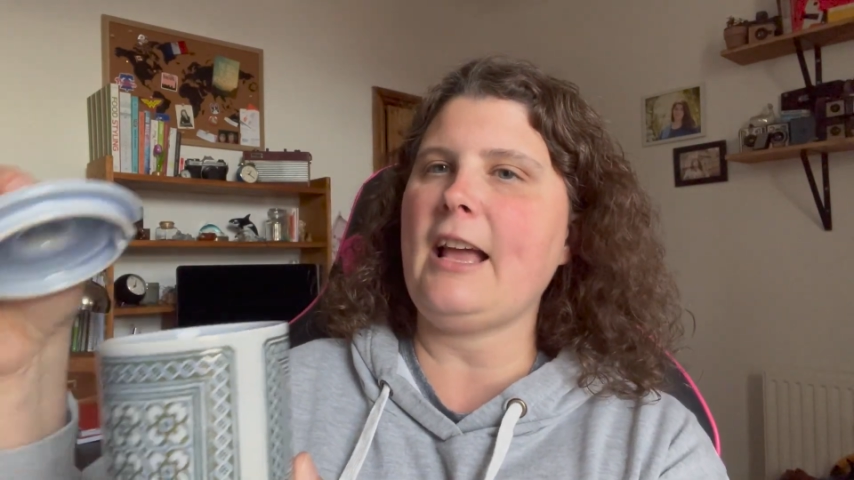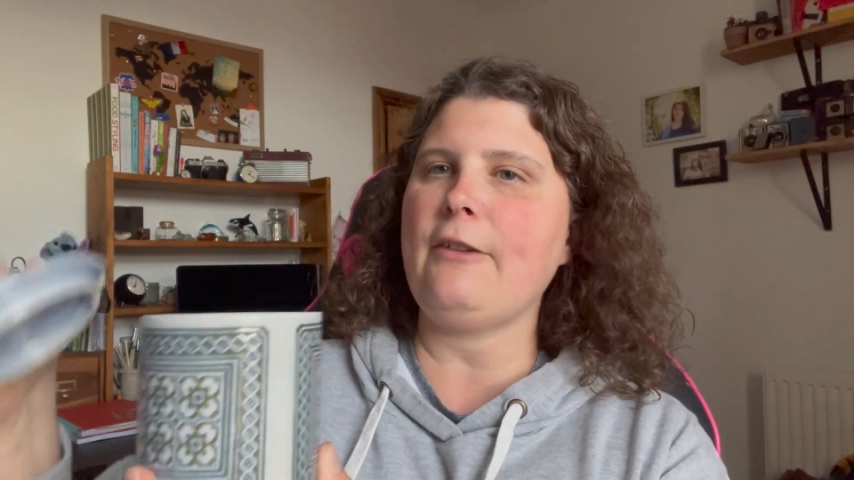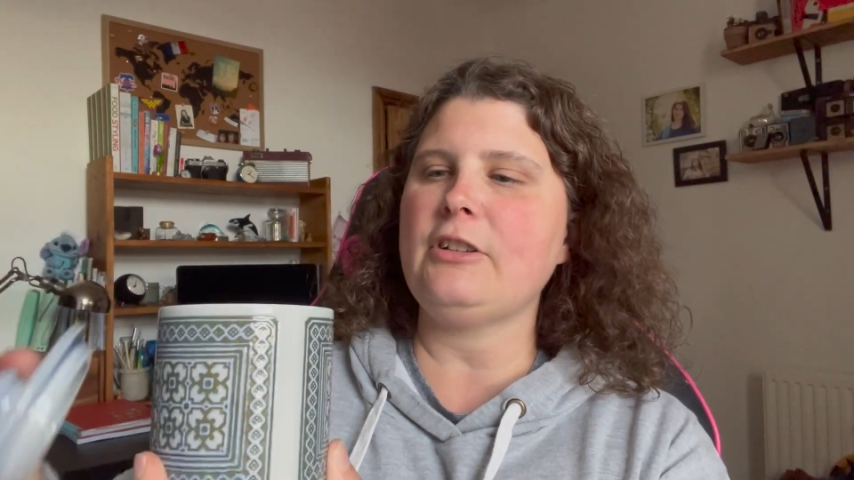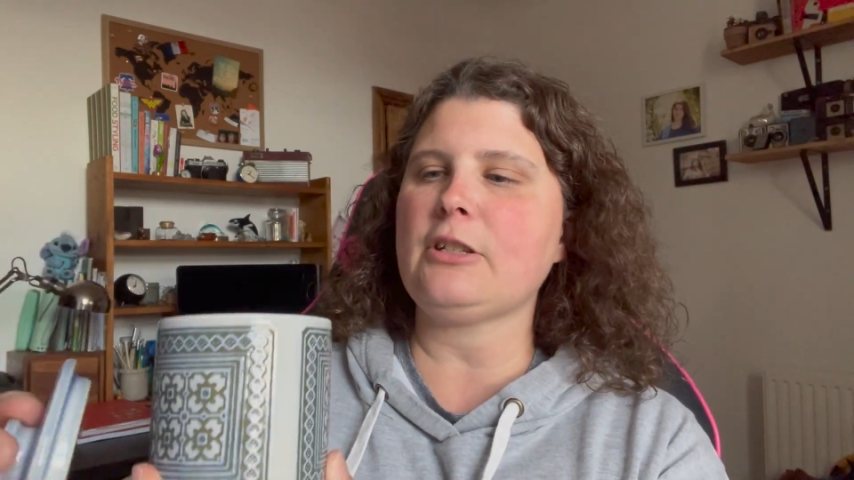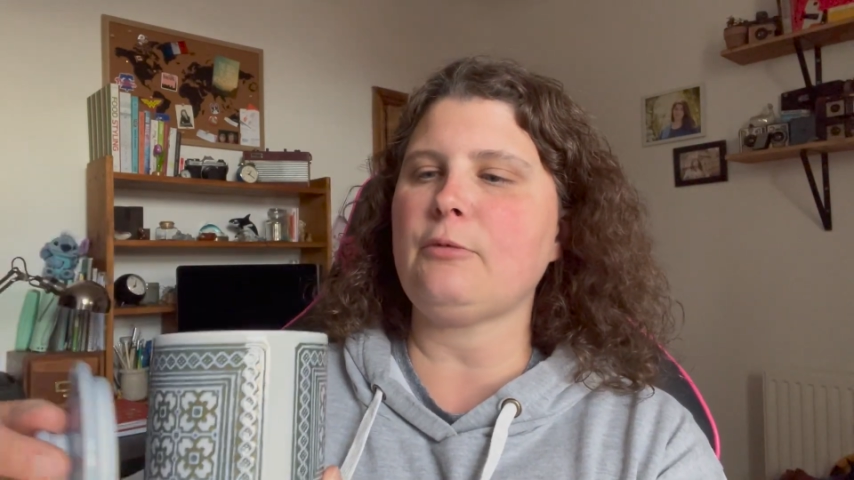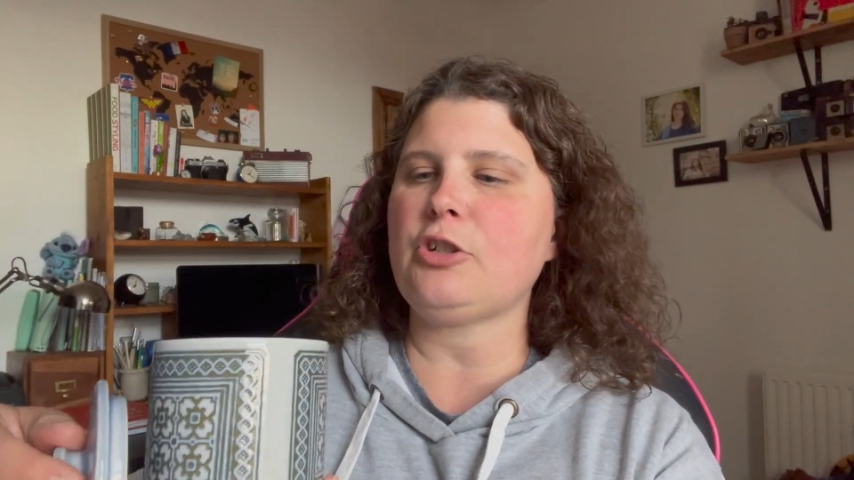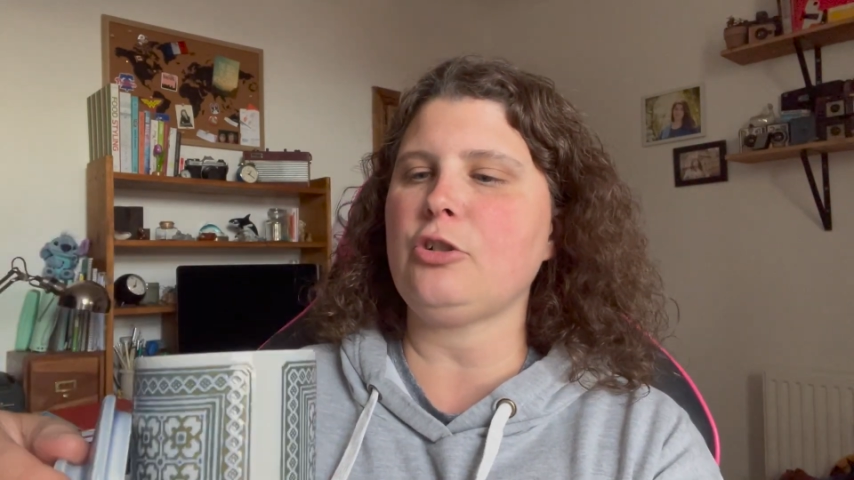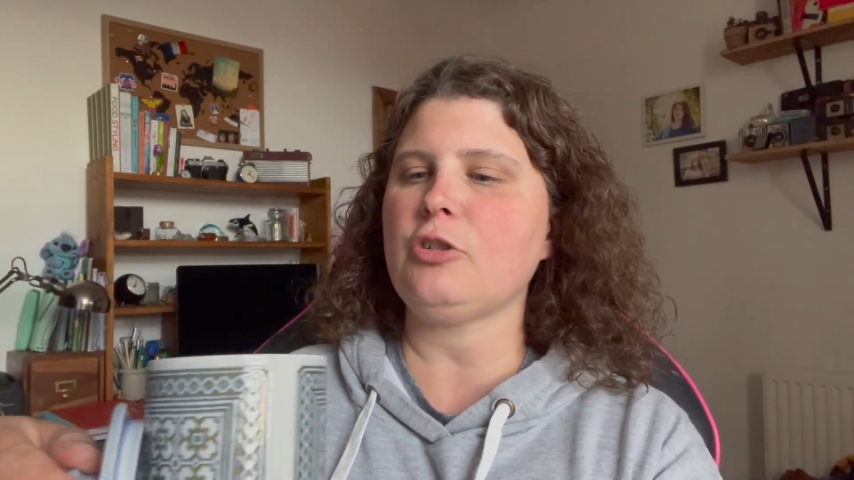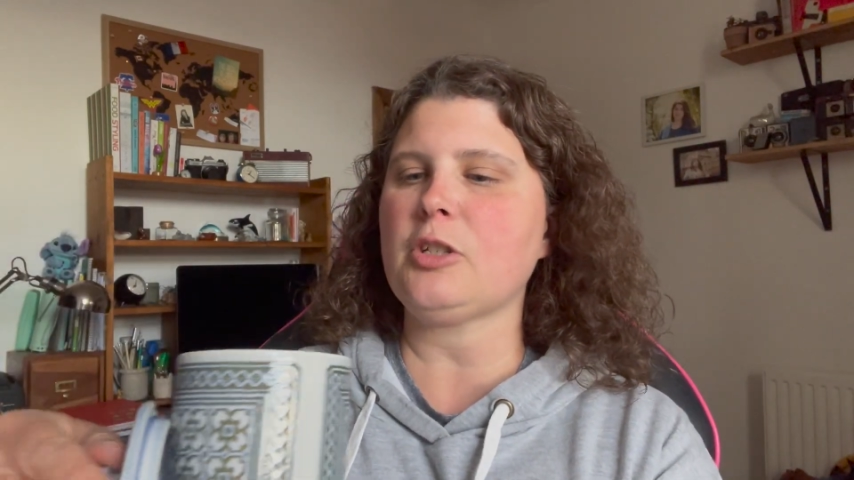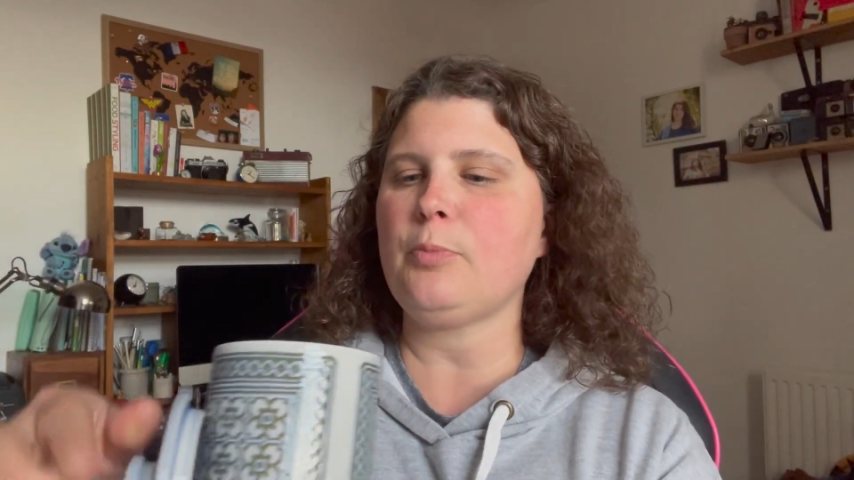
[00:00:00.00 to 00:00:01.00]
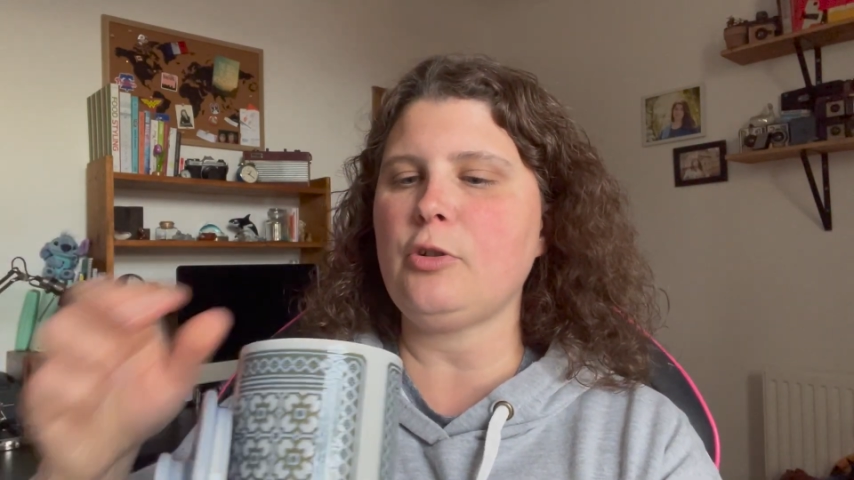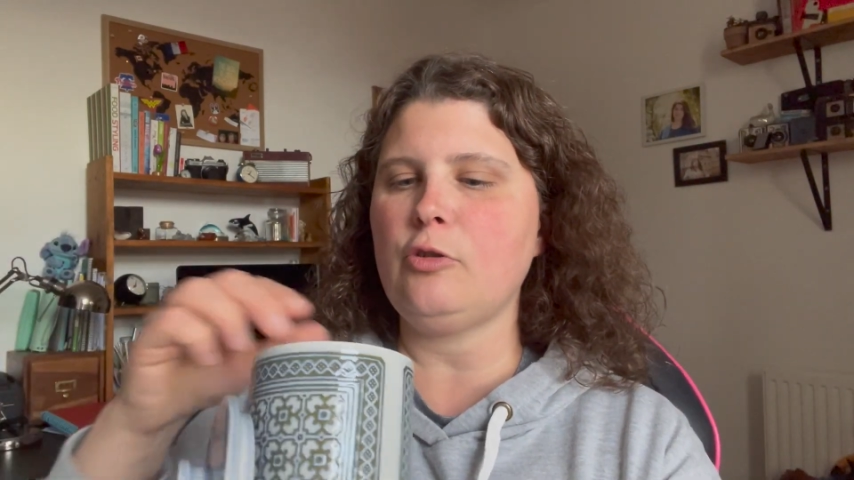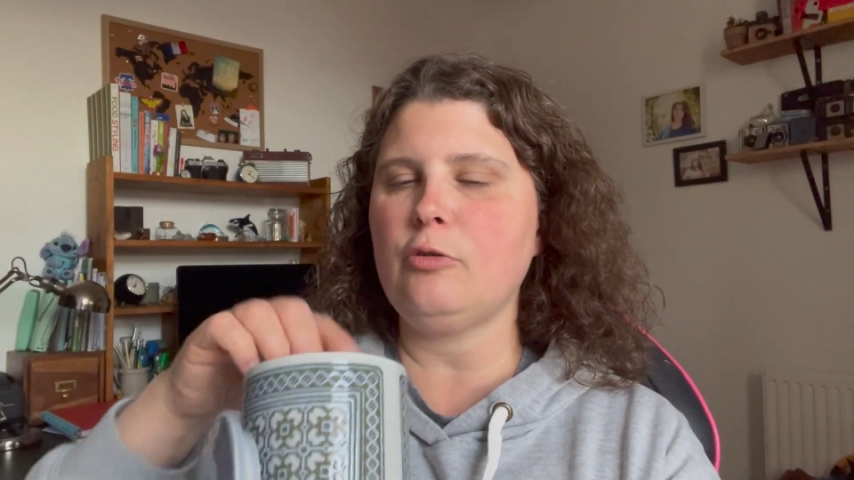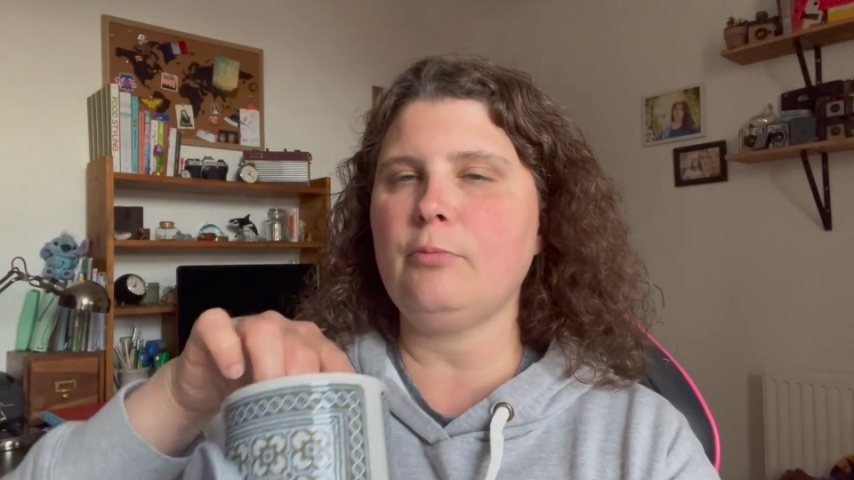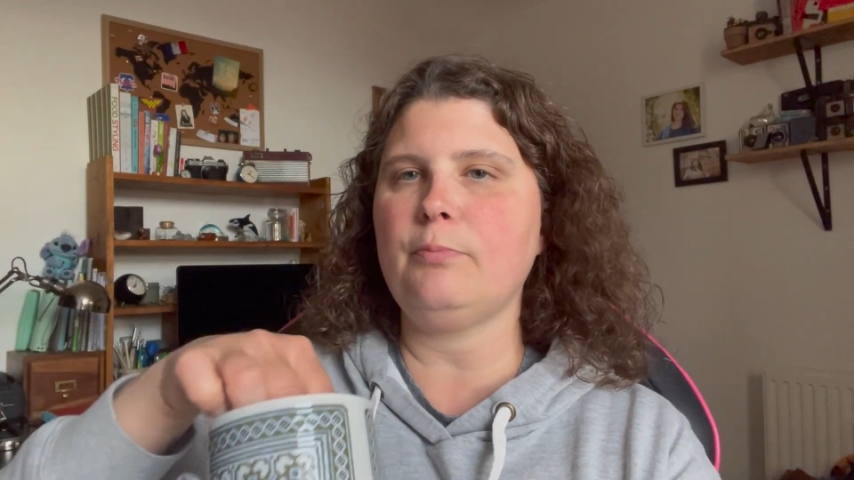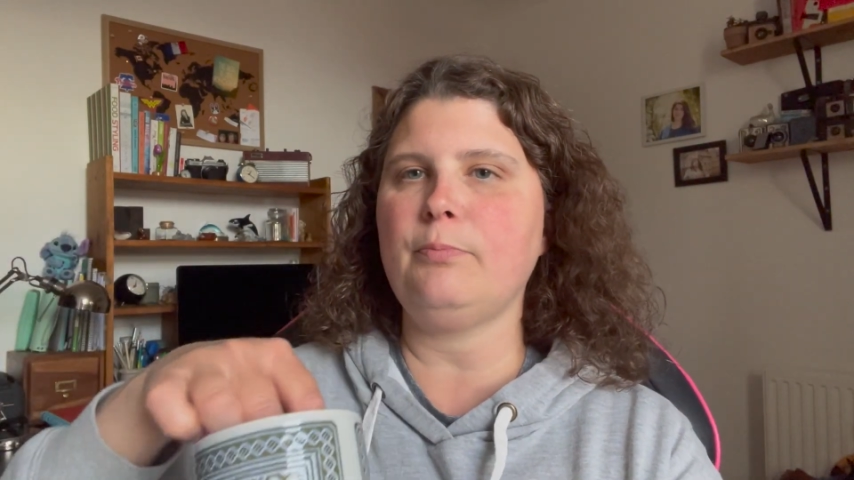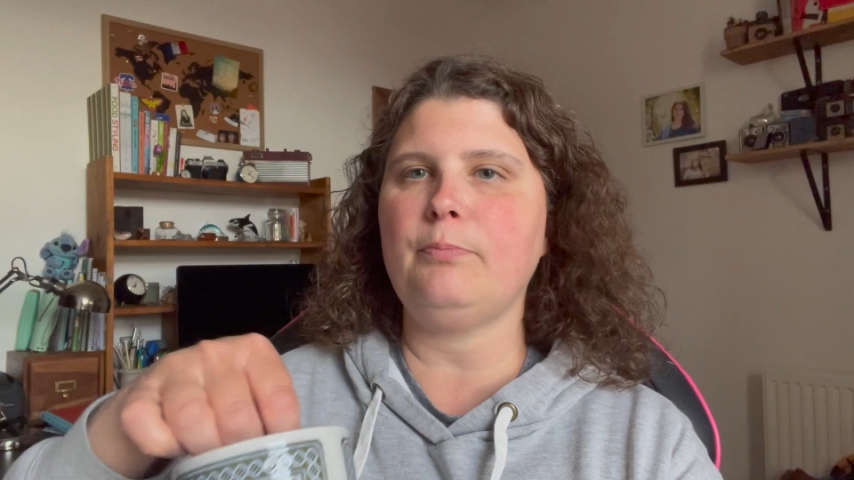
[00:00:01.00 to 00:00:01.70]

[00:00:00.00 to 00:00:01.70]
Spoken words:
have its original spoon,